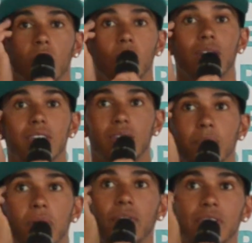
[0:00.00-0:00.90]
Well, it's the
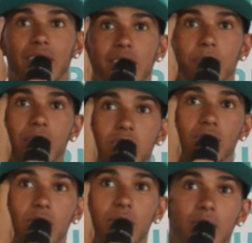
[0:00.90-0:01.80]
perfect test bench, you
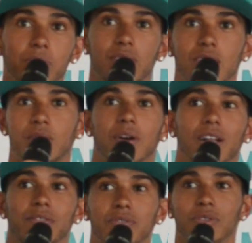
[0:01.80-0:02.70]
know, and I'm the test
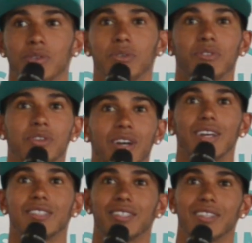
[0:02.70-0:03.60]
pilot for all of you
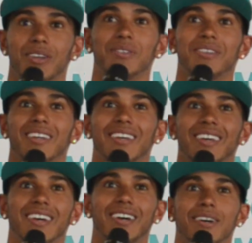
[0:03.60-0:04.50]
guys, you
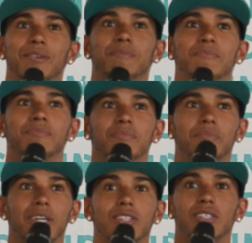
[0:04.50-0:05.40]
know, um,
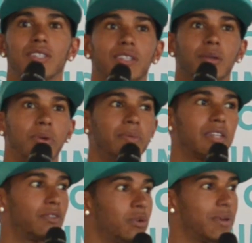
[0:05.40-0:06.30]
because the mass
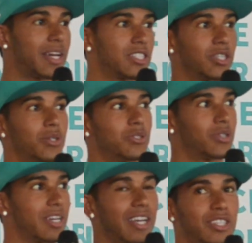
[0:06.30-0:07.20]
fuel we actually use, you
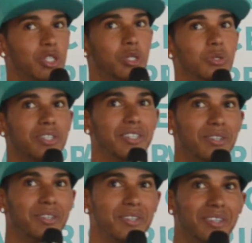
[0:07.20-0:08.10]
can actually use in the,
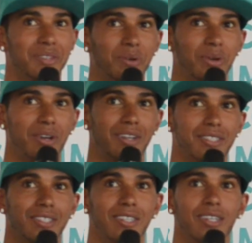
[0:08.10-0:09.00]
in the road cars.
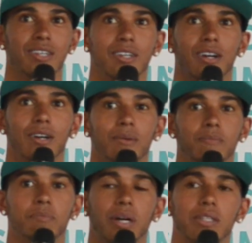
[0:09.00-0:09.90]

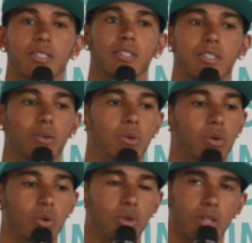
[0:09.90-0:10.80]
Um, but all,
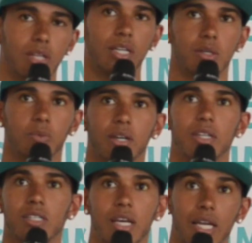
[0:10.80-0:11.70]
all, the things that we're,
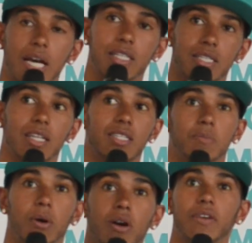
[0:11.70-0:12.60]
as I said, it's the
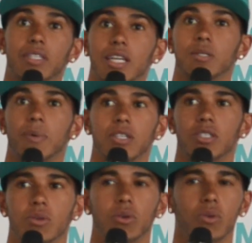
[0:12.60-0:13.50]
perfect test bench.
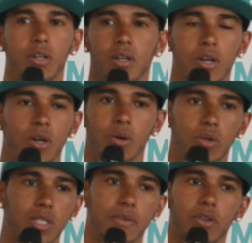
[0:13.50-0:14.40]
So all the all
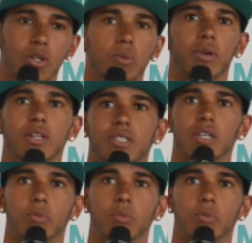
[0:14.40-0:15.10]
the different lubricants they are